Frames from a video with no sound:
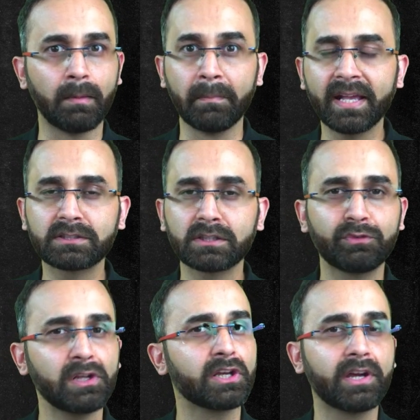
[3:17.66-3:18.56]
makes
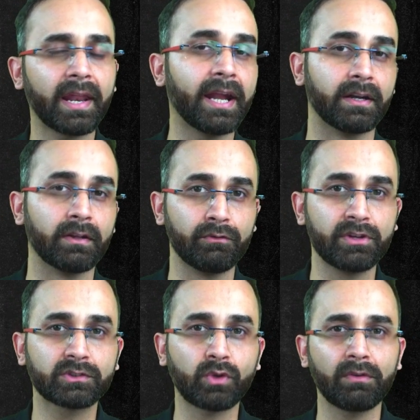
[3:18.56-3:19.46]
us feel great.
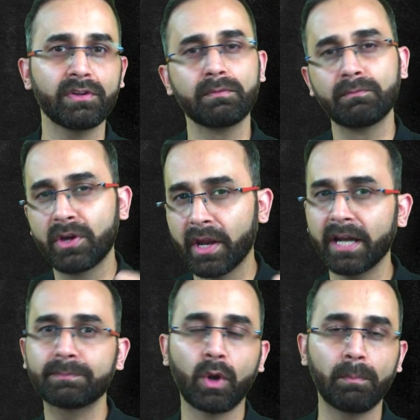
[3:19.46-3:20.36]
We are solving
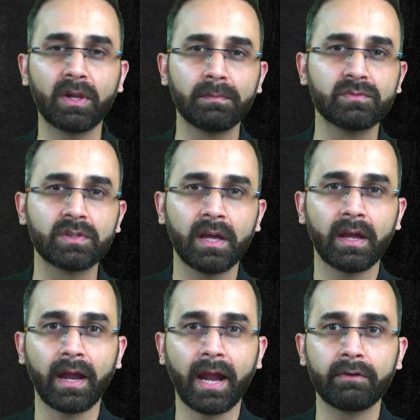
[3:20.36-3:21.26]
great problems
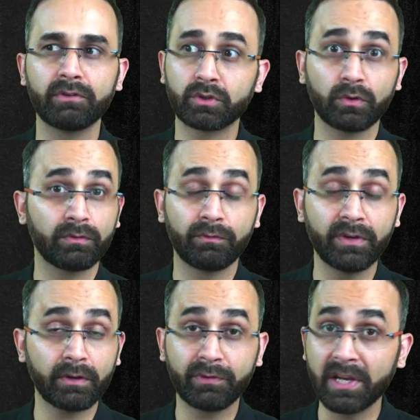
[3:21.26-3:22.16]
and
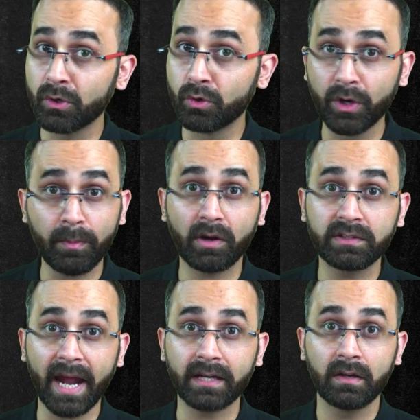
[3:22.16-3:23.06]
we are feeling good about
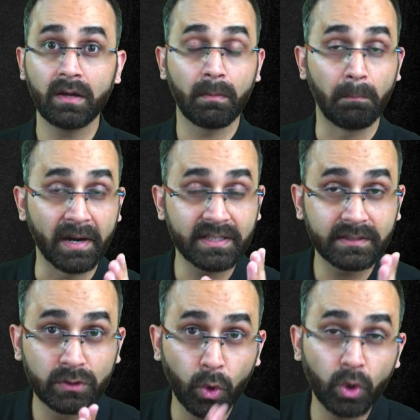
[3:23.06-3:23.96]
that. But
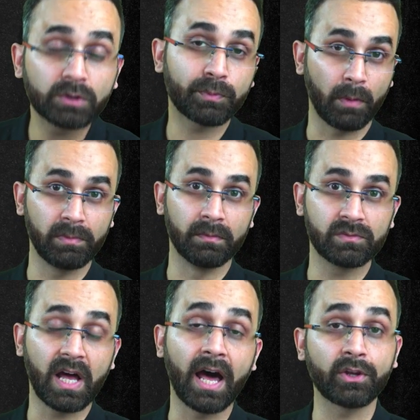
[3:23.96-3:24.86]
those
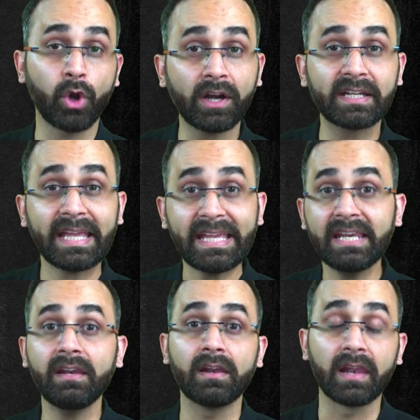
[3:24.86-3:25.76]
problems are not
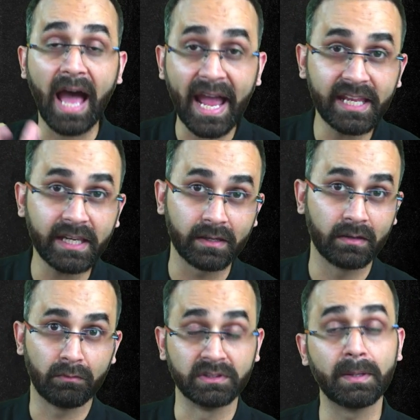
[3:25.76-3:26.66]
in
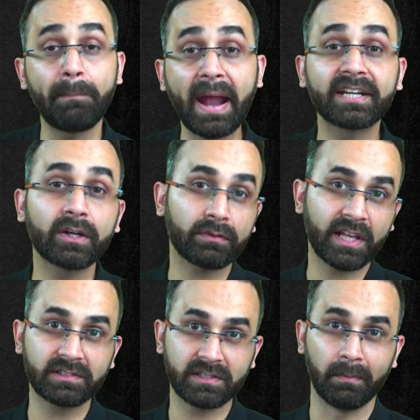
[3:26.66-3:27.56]
line with the pattern of
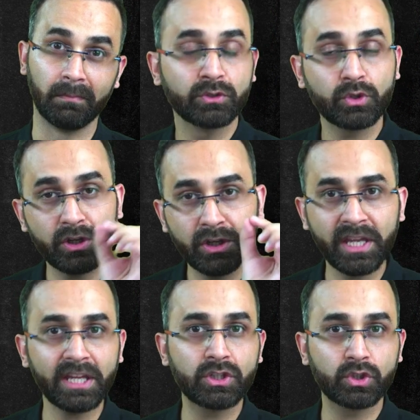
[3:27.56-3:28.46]
the exam. So you
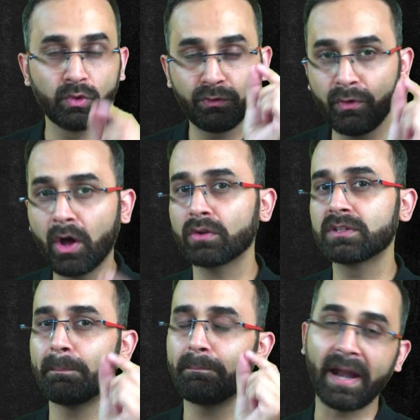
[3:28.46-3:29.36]
need to follow
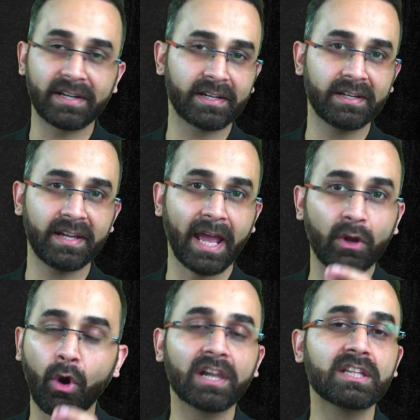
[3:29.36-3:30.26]
the pattern
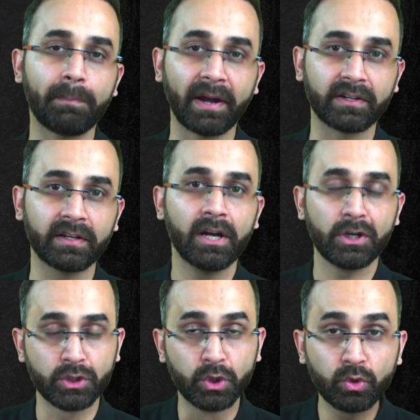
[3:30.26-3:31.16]
and only the
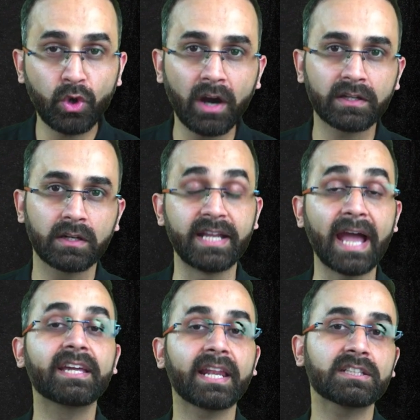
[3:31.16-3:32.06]
pattern. Do not
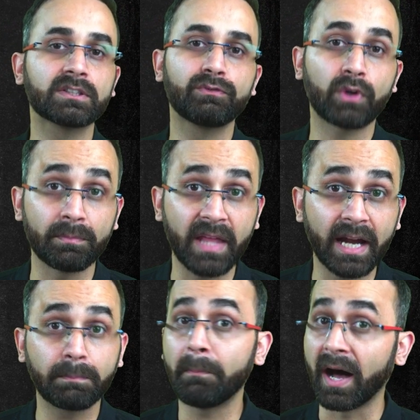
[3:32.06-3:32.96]
digress from
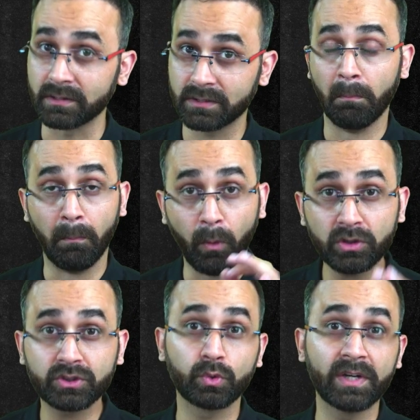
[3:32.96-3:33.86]
that path.
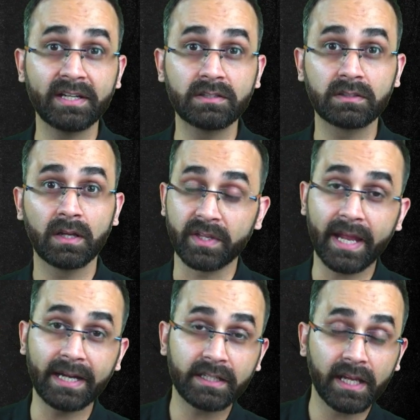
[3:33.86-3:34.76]
Most students, they
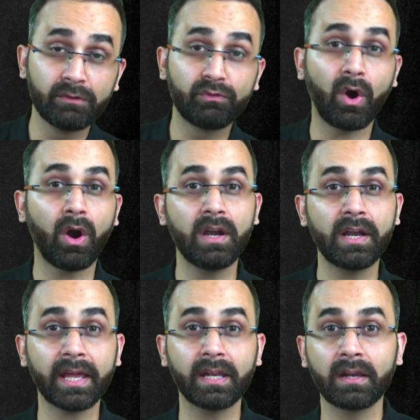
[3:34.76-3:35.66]
get
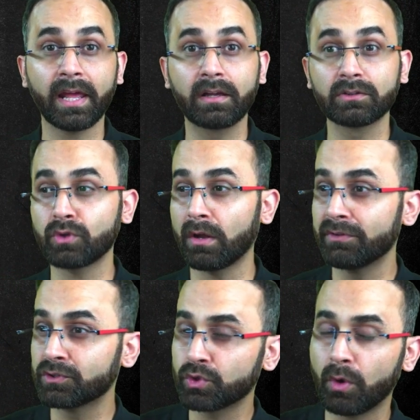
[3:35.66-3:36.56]
involved in like
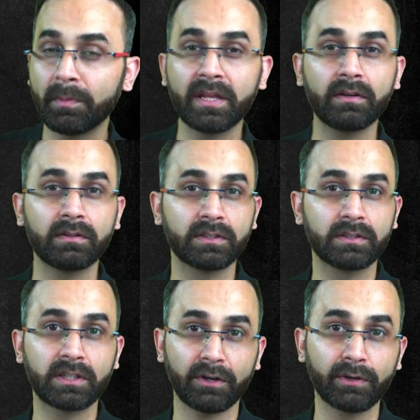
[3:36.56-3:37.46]
solving so many
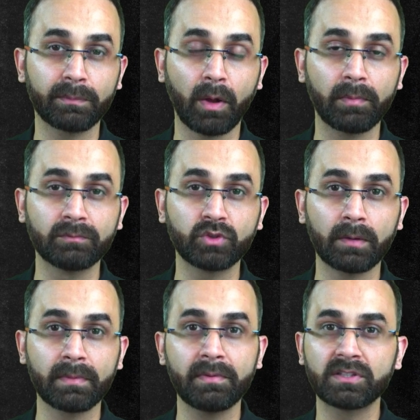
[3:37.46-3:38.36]
tougher problems or
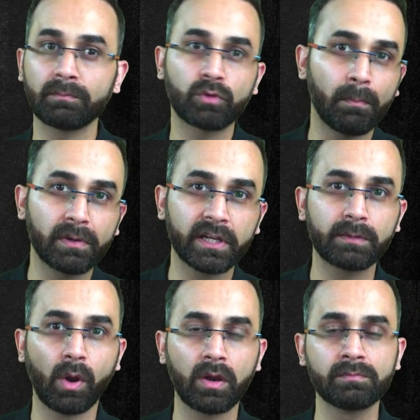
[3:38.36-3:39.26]
maybe some
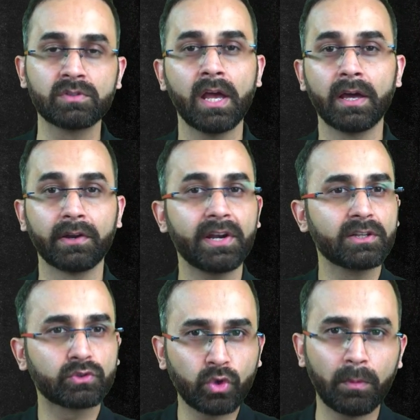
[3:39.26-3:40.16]
complicated problem,
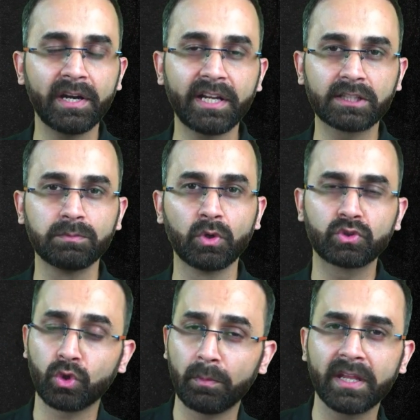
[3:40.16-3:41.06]
reading so many textbooks,
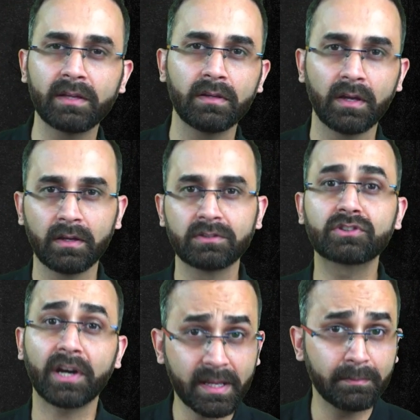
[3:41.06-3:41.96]
so many
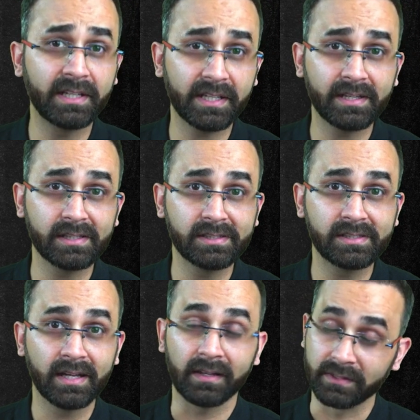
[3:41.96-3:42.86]
study
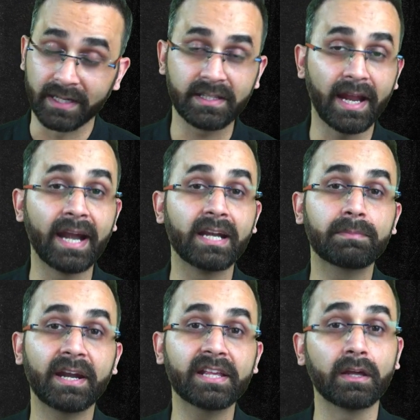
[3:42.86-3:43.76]
materials, that they end
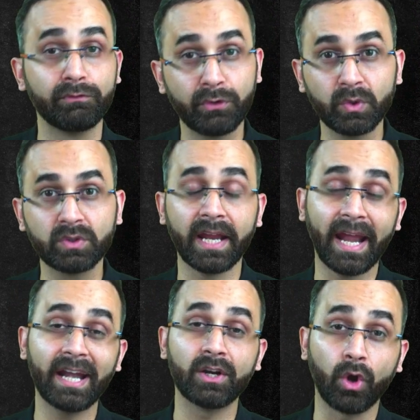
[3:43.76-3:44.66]
up getting confused
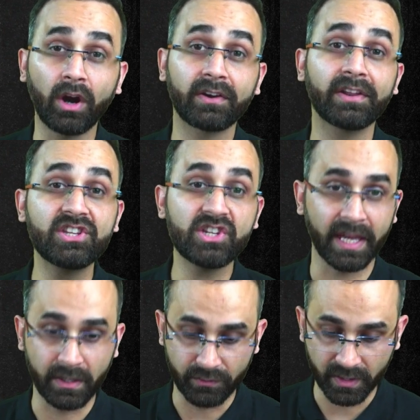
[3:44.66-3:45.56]
and not
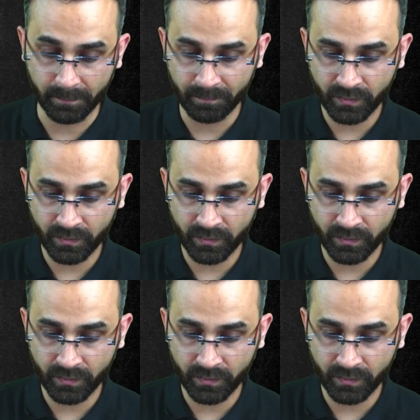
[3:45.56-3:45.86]
reaching anywhere.